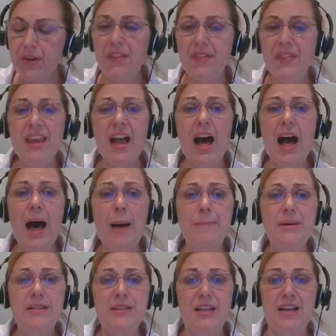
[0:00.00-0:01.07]
The
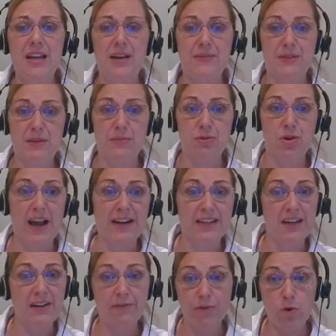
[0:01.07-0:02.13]
opposite of
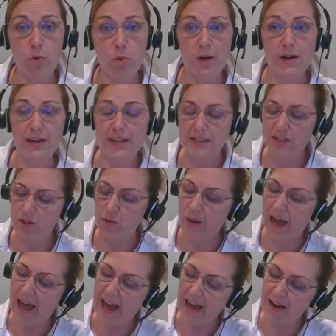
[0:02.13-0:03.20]
subtracting 4 is to
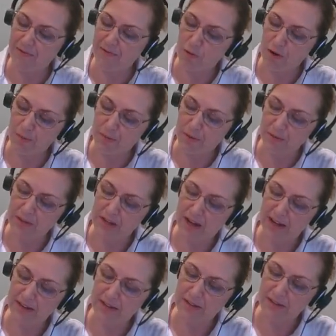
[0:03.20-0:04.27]
add 4 to both
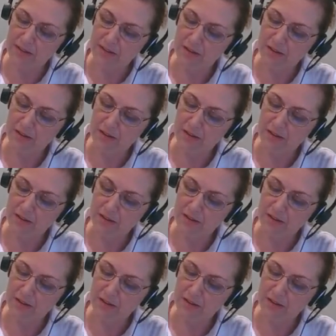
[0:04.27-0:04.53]
sides.